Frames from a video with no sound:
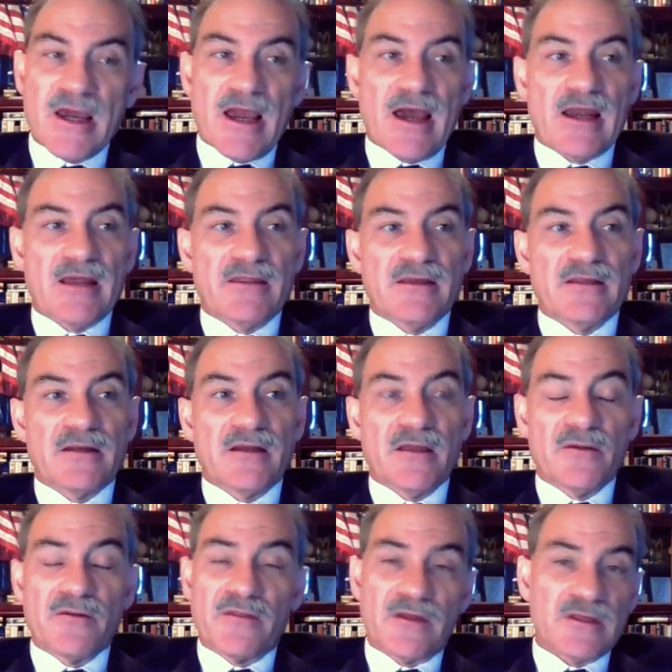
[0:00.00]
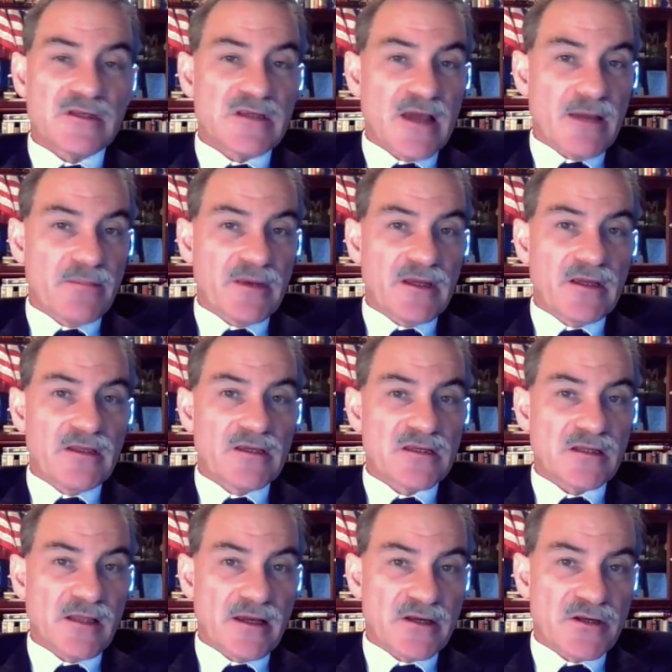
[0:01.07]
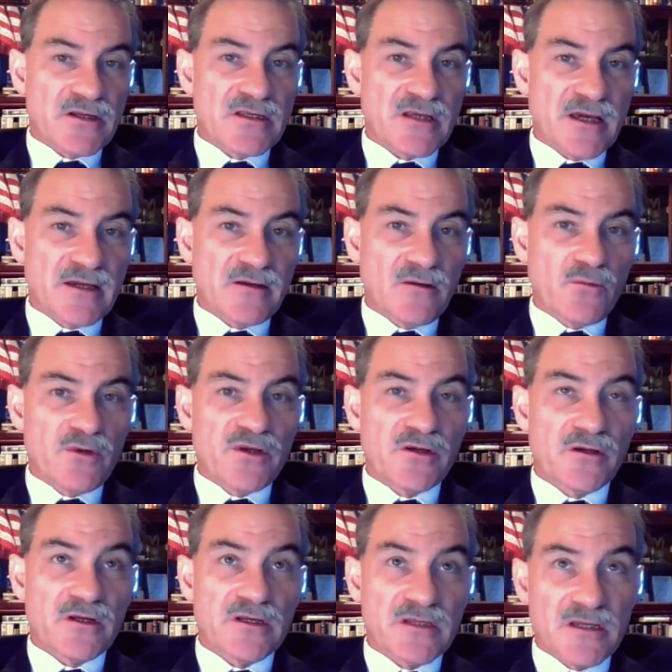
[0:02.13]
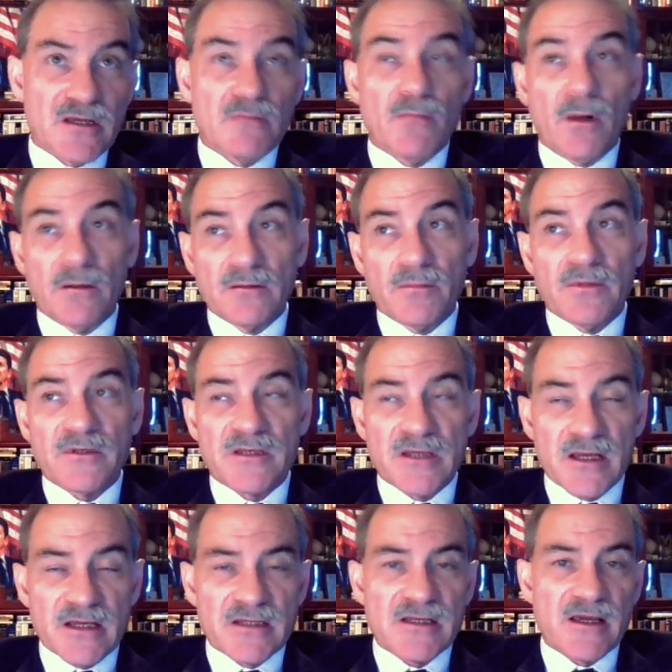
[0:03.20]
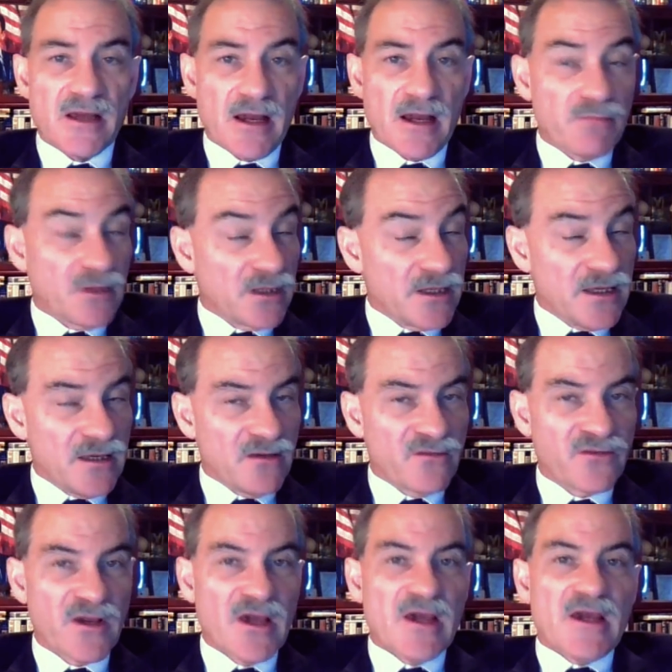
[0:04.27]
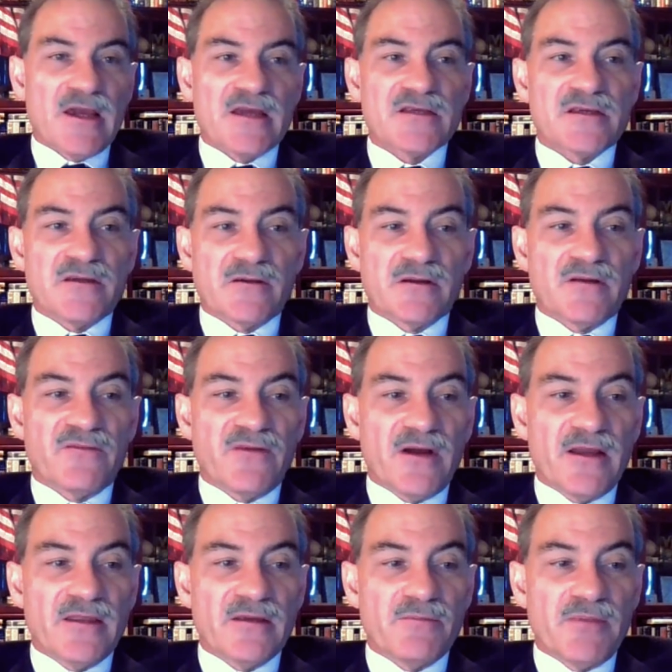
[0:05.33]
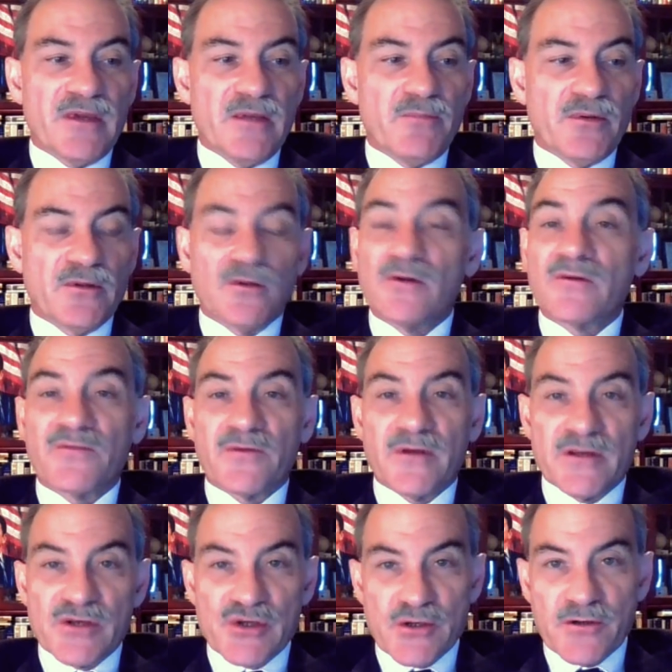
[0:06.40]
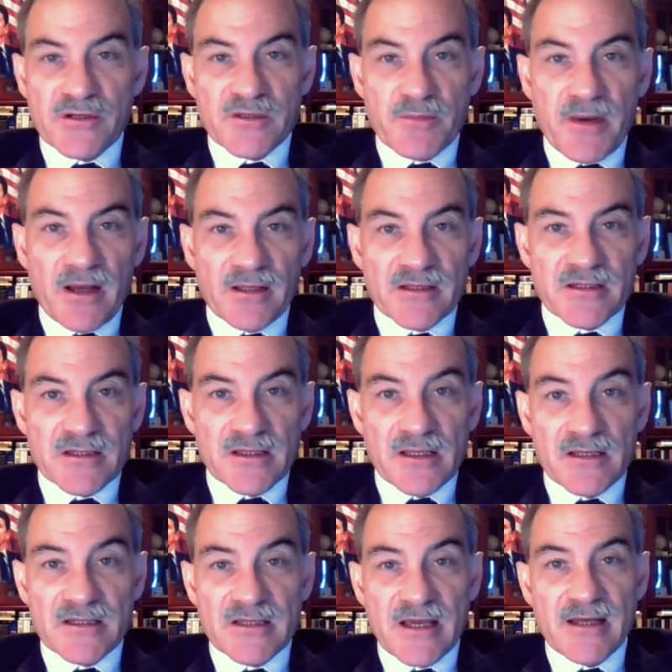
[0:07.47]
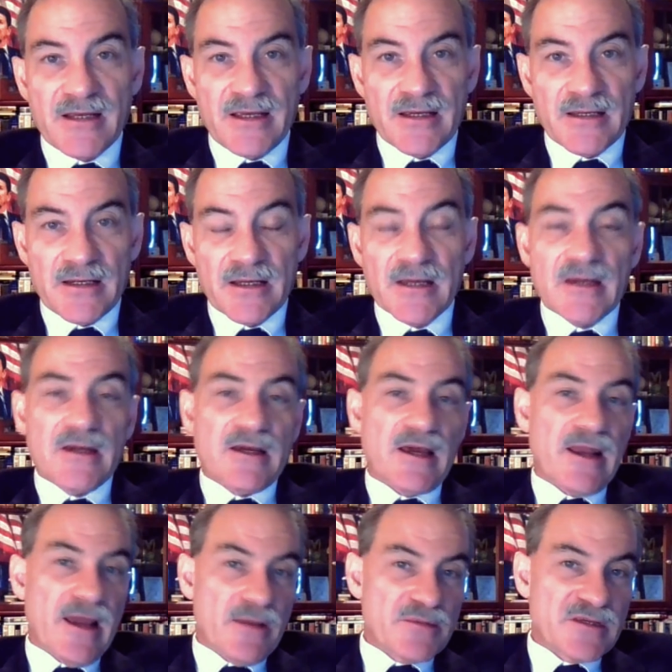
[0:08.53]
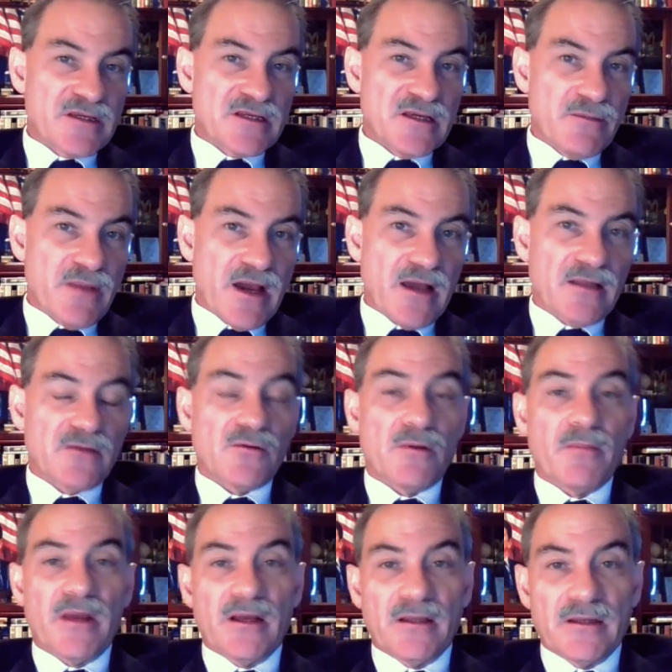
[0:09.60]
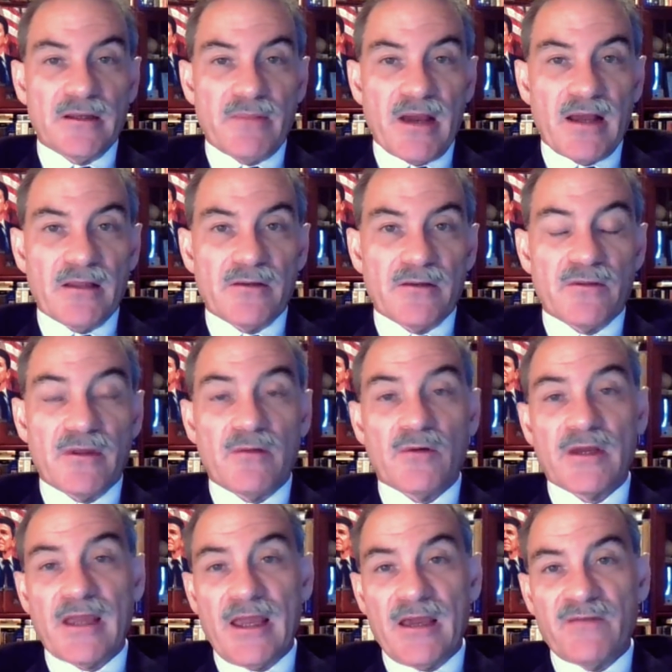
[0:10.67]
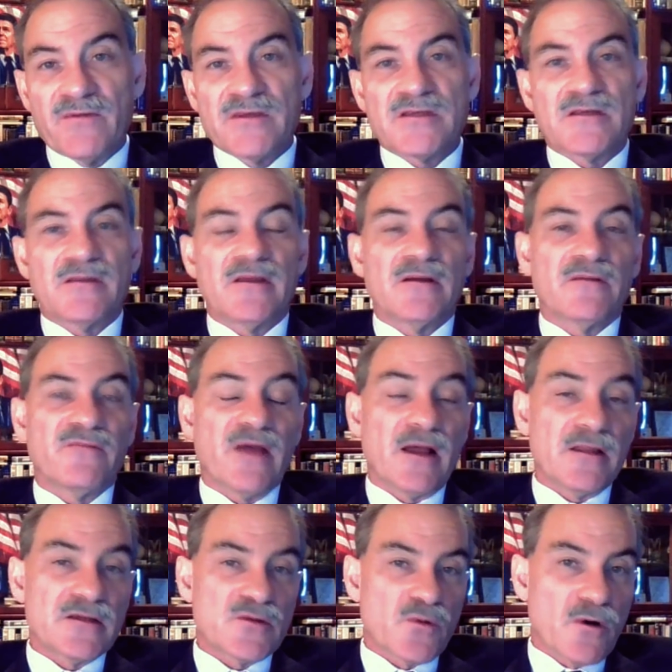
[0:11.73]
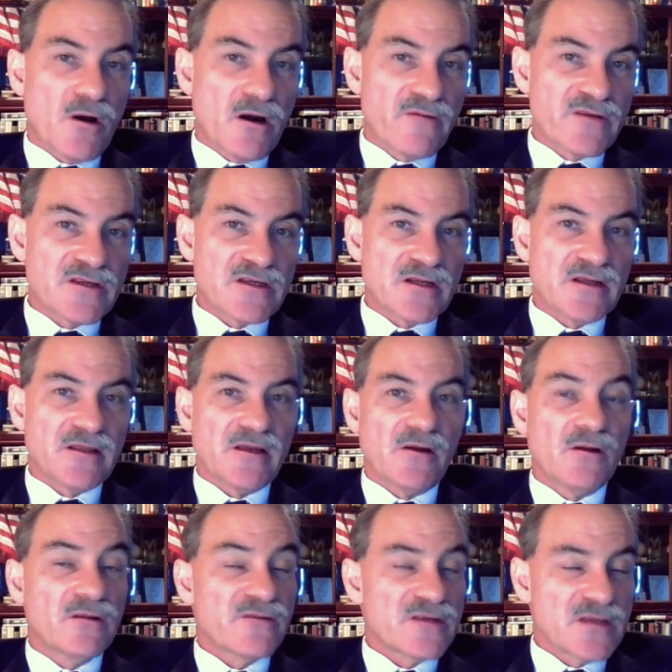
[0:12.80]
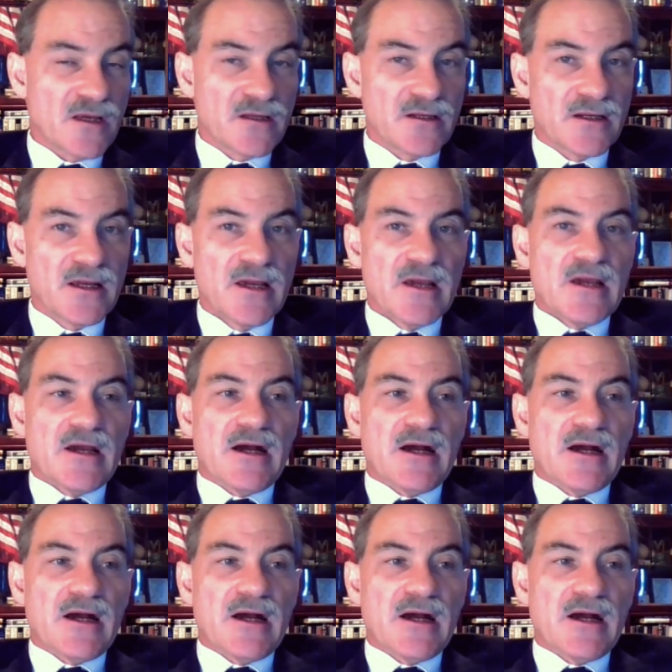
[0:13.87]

And I think another thing that's happening in this election cycle, which you're going to see in multiple states, I believe, is that you're going to find that people looked for an insurance policy. They sent in an absentee ballot or a mail-in ballot, or they were canvassed and their ballots were harvested. And then all of a sudden